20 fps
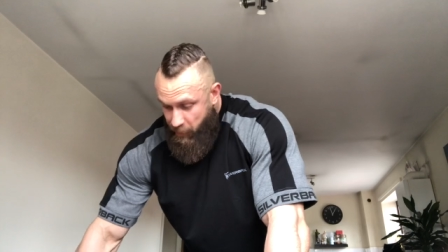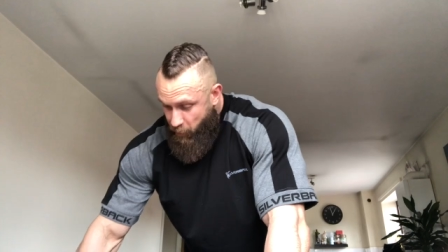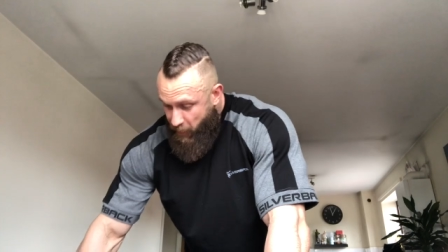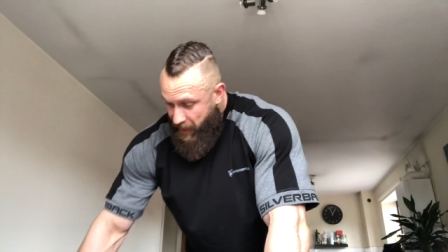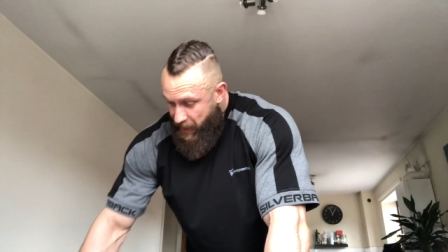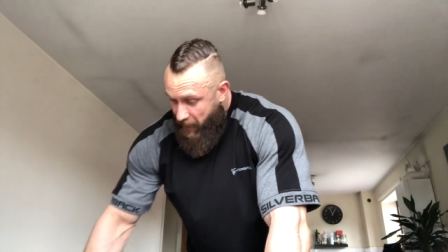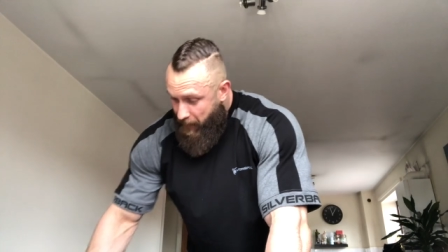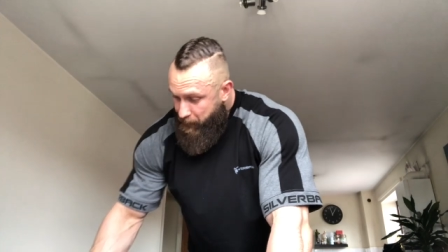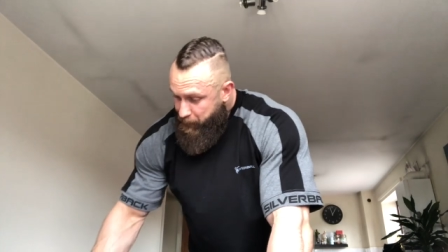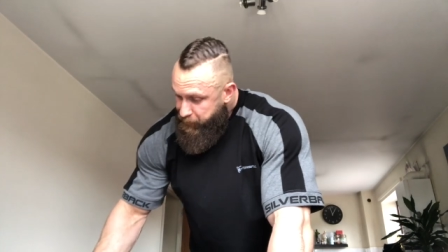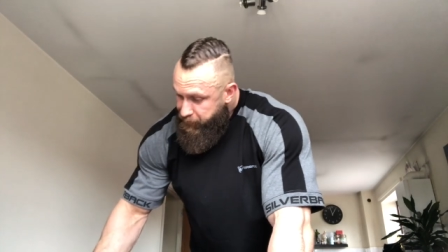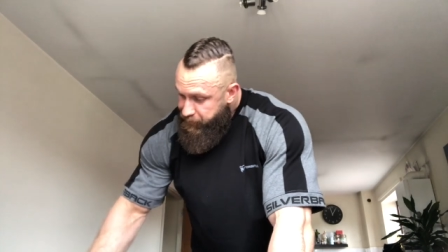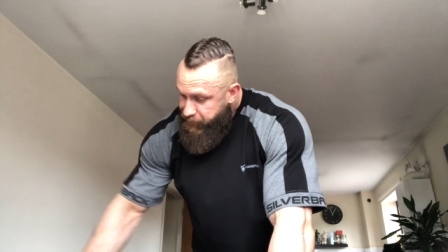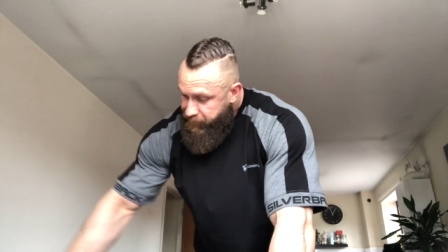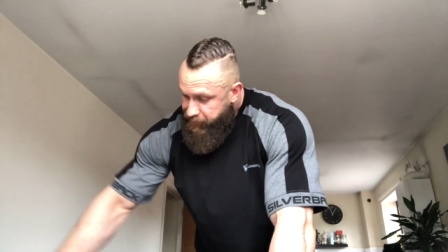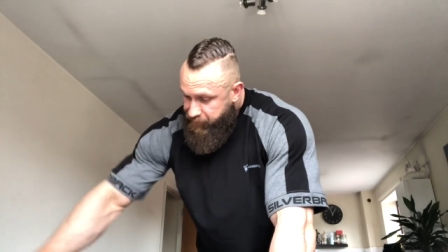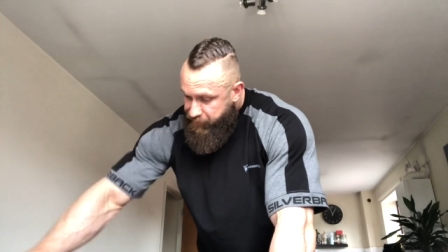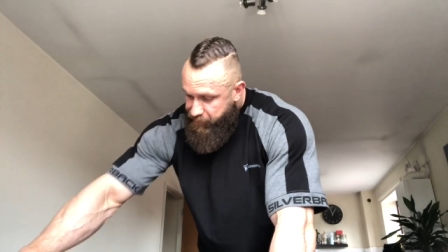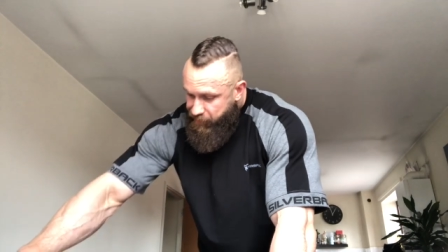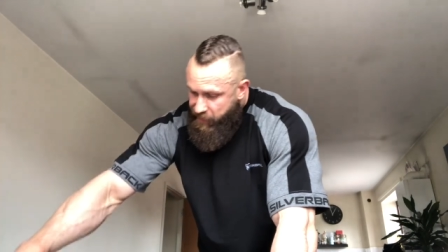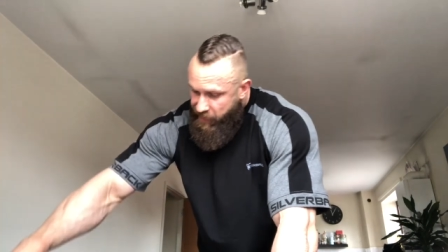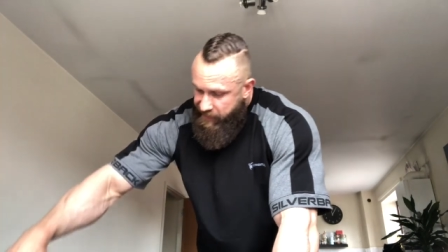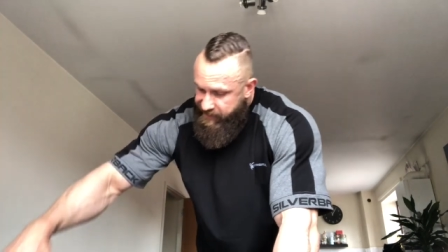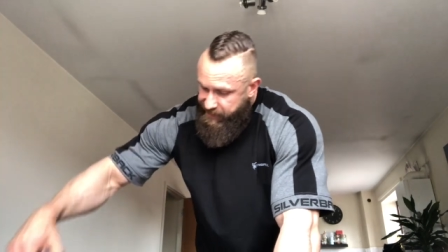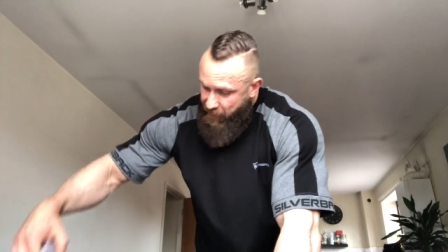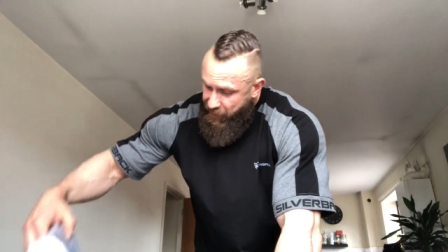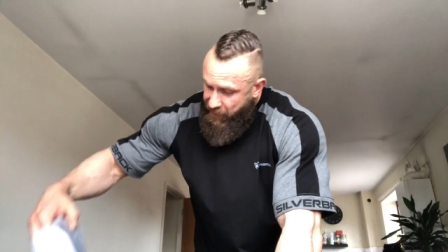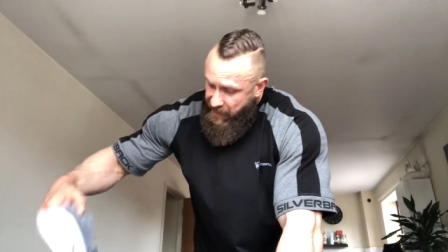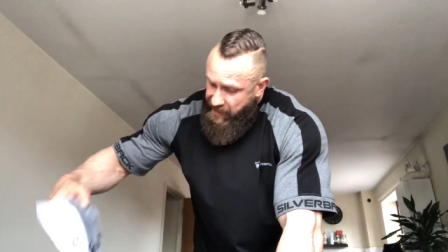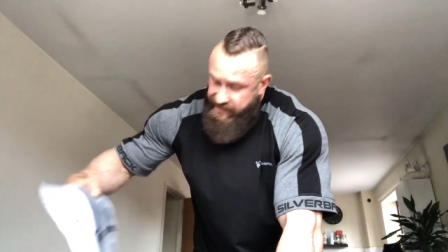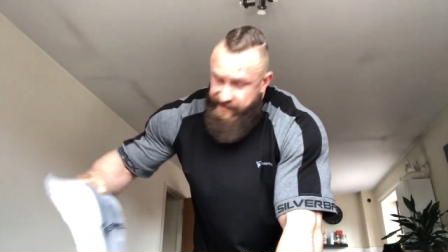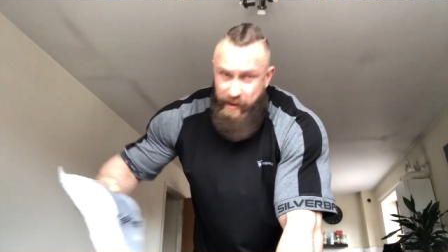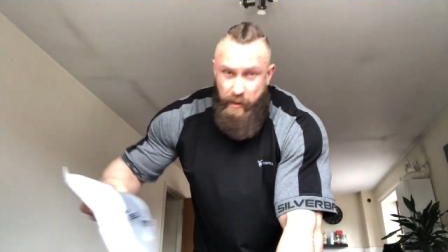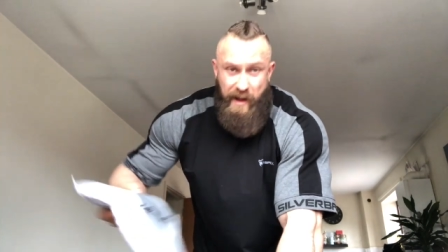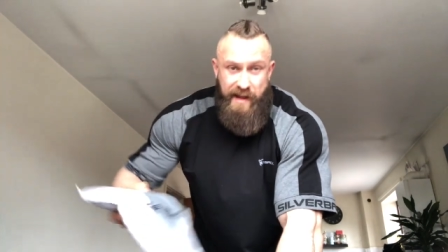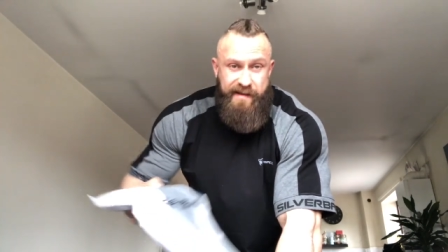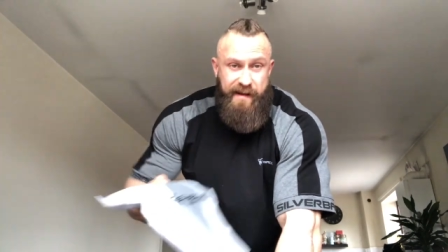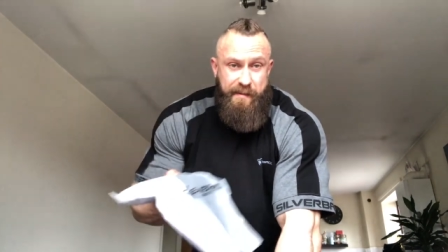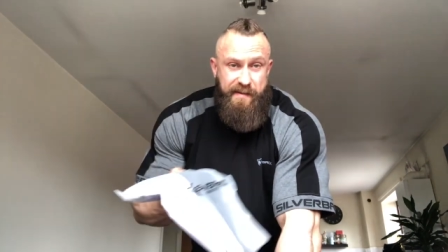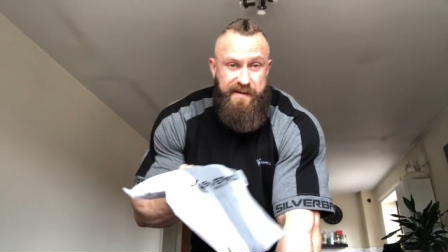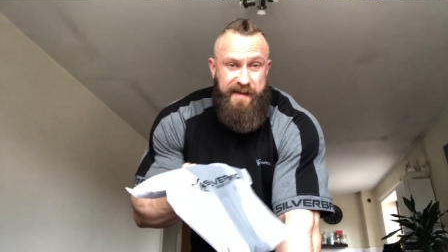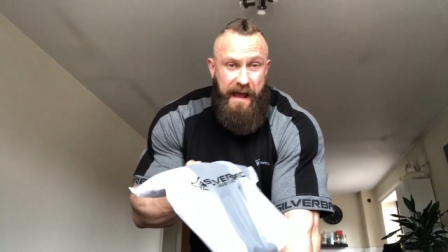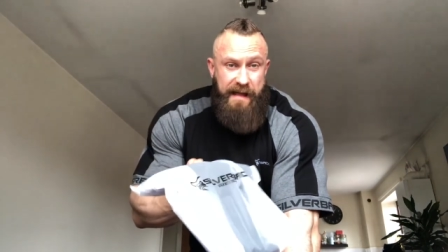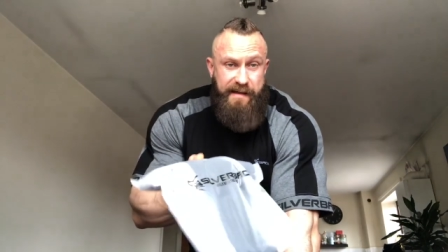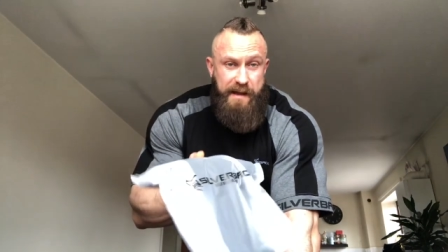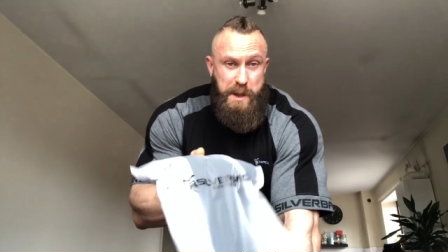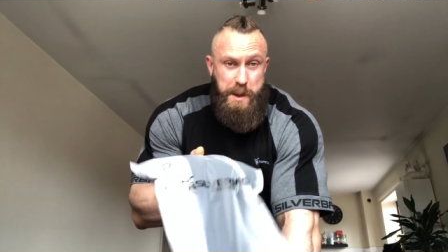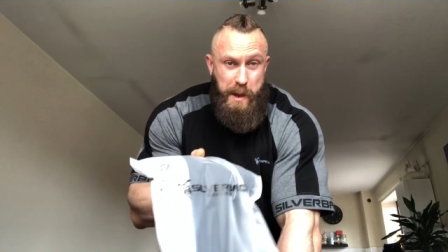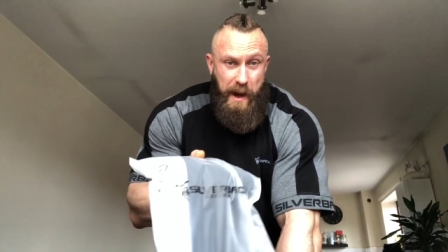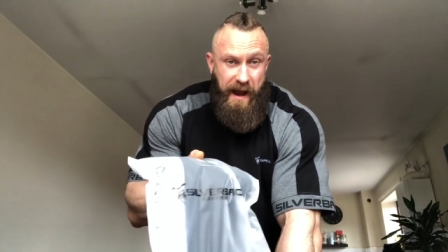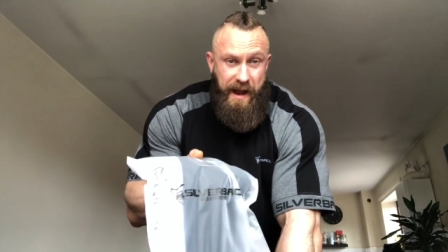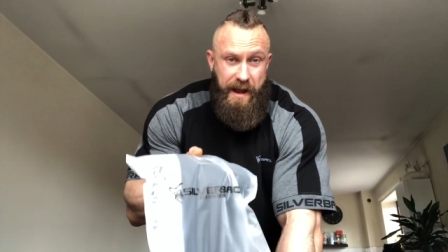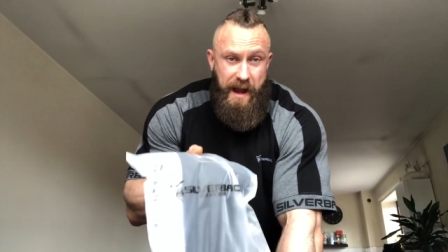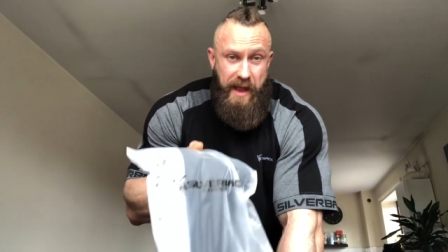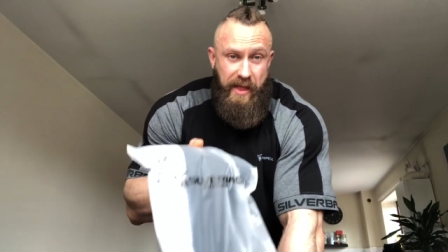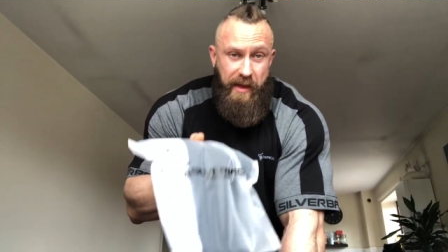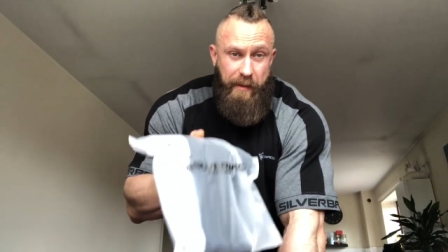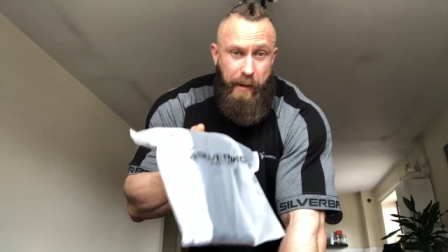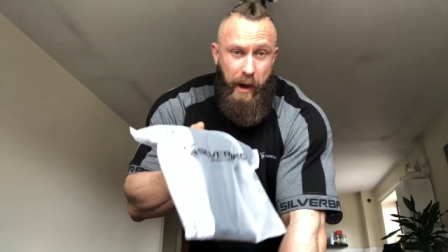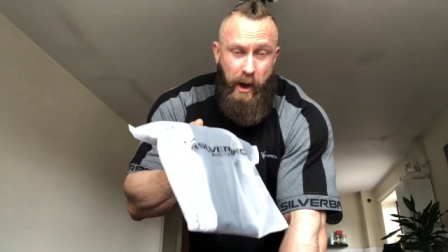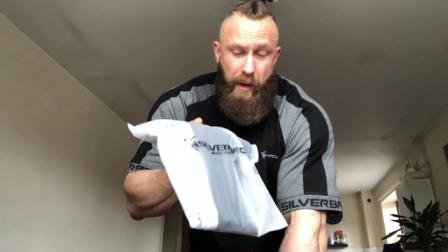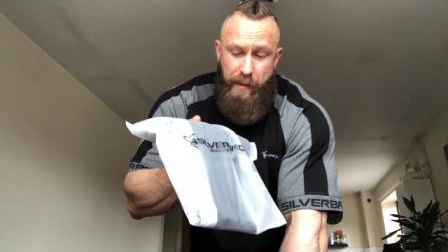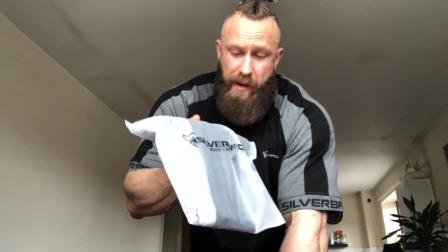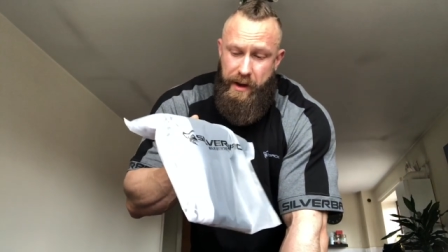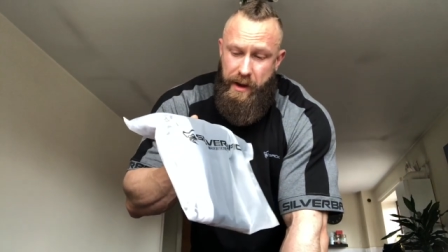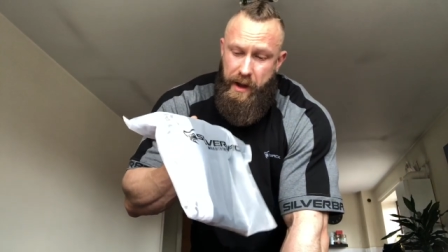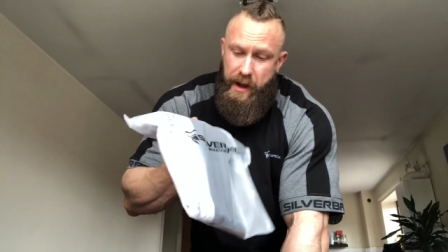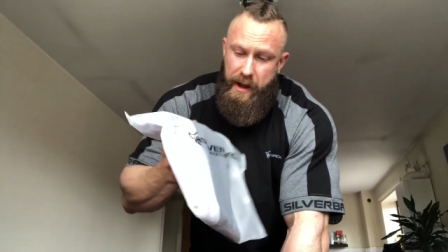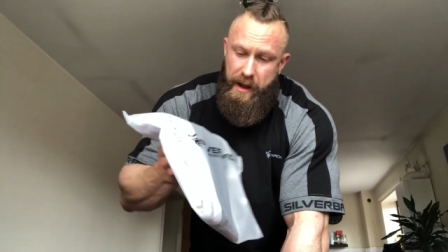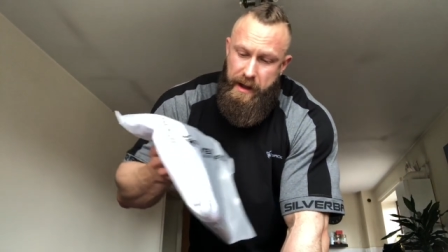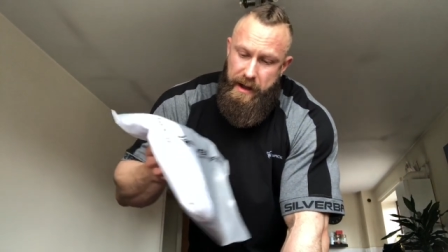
winner. So these are the ones I'm tend to train in at the moment.